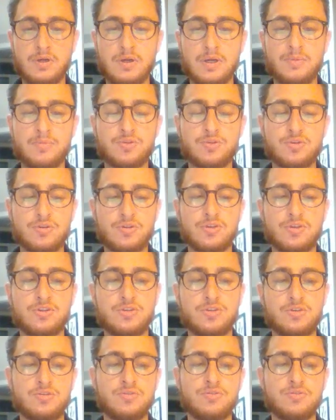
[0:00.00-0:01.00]
Well, I'm sure that
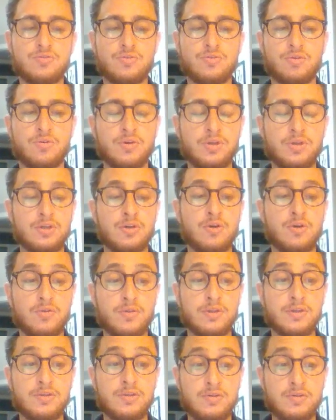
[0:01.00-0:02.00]
you already know
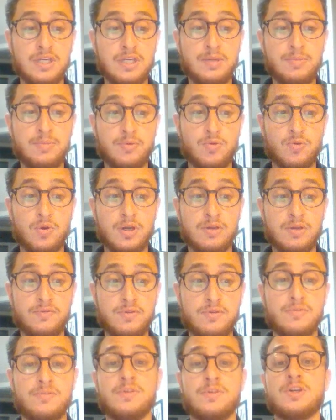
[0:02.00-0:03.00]
that you keep quite a
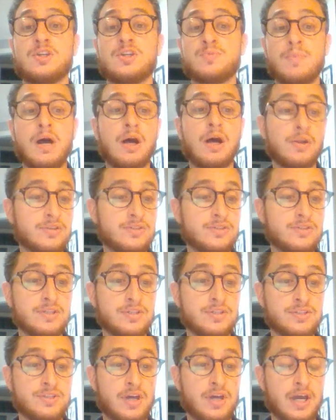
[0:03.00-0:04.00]
few things balanced
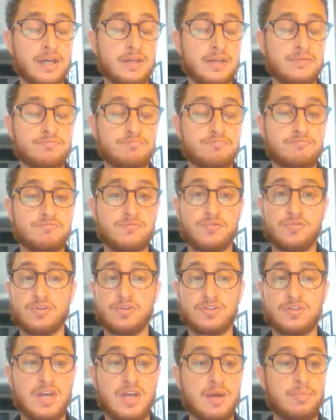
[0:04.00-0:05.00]
inside. For
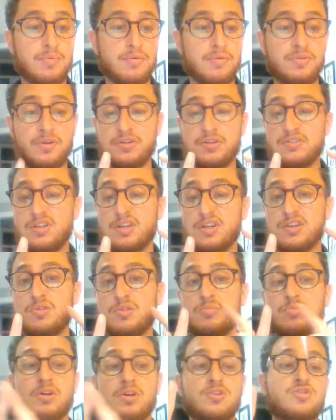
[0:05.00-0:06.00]
example, things like
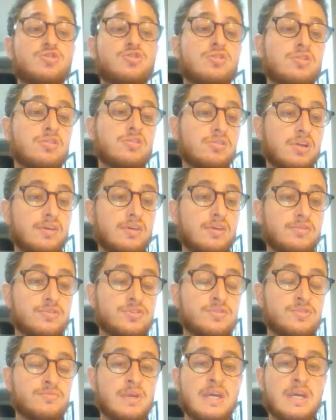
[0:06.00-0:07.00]
your blood sugar
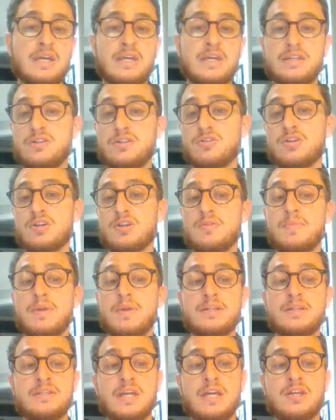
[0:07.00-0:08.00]
levels. You're going to
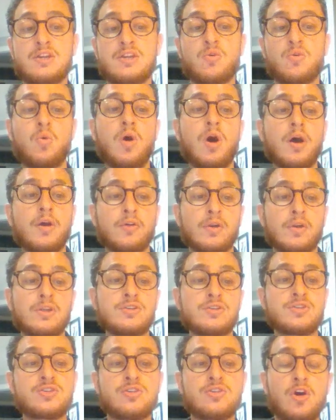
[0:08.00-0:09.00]
maintain your water
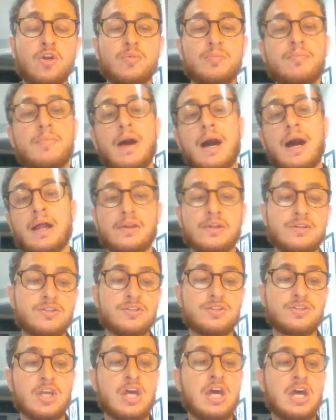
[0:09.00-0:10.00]
and salt
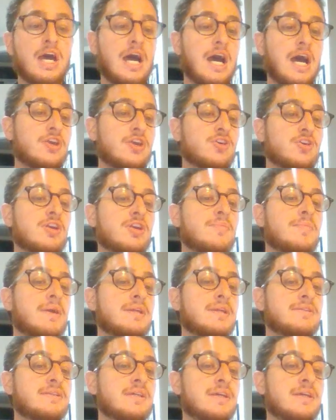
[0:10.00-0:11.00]
balance. You're going to
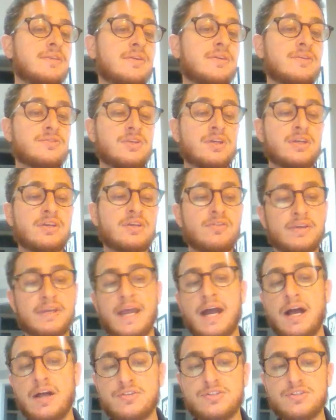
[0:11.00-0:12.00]
maintain things like your
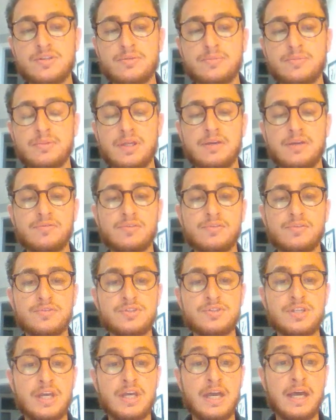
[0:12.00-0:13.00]
calcium
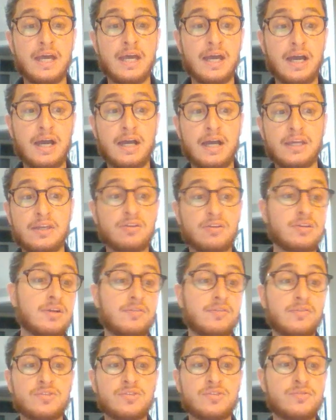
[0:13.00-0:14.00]
levels, your
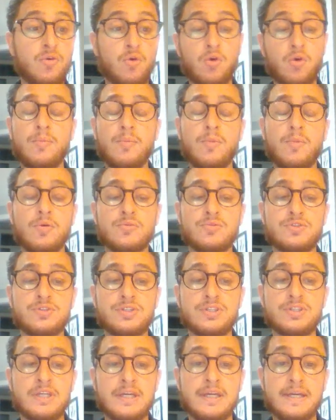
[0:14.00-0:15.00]
levels of
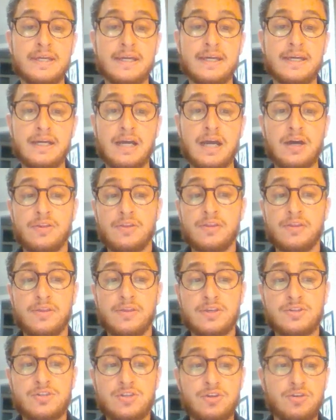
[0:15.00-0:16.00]
hormones. Other
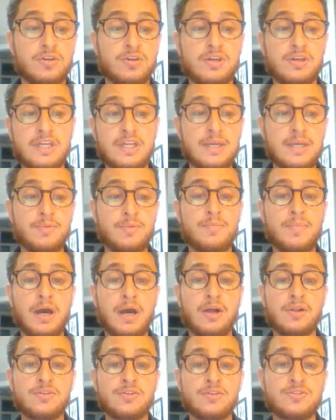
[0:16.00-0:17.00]
things that you're going to keep in
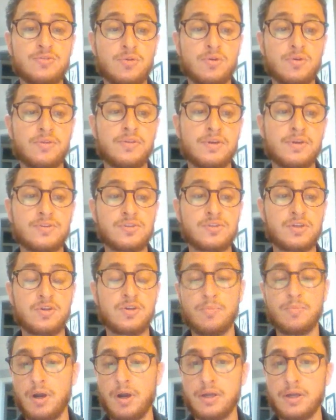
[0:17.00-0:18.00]
balance too are things like
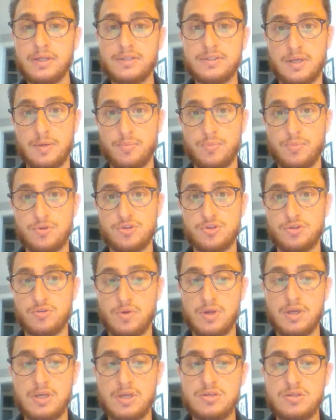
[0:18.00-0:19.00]
your body temperature,
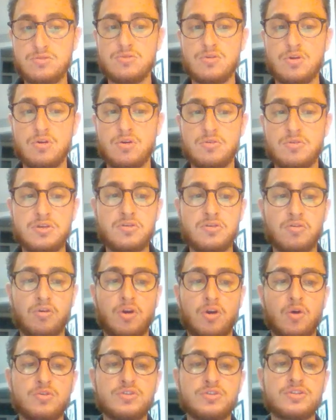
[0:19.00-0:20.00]
right? You know that
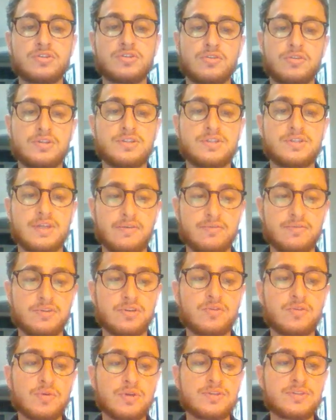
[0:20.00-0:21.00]
you're always 37
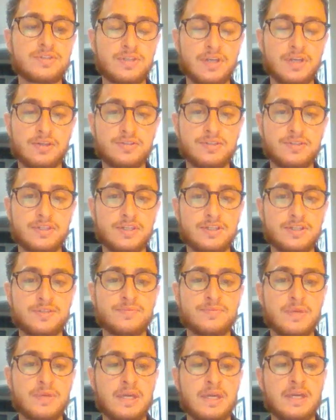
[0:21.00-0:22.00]
degrees
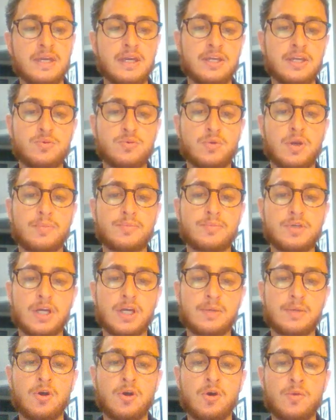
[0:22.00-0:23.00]
Celsius. And so when I'm
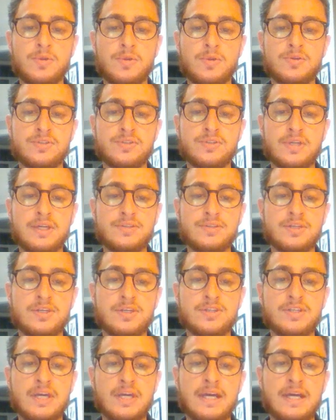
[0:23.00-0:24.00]
talking about
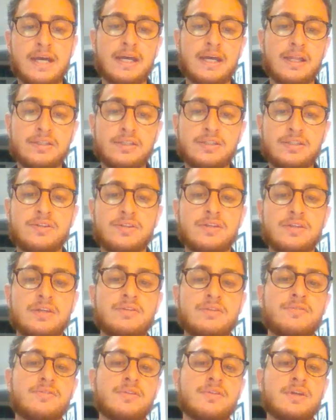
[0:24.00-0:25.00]
homeostasis, I like to
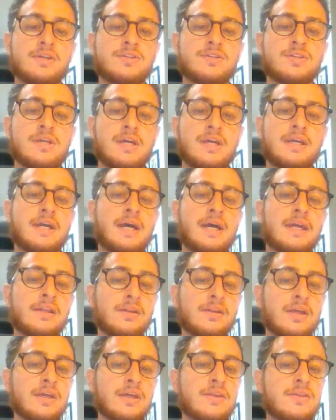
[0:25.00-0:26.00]
think of things kind
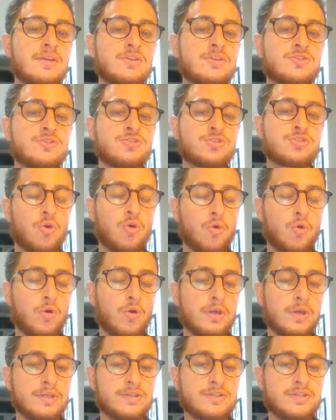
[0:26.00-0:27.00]
of like these
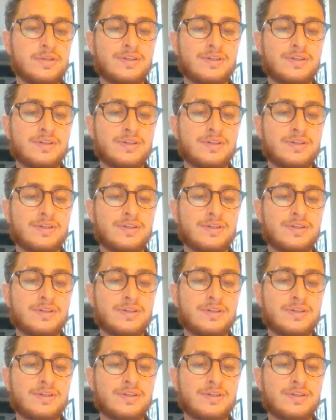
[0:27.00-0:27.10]
toys.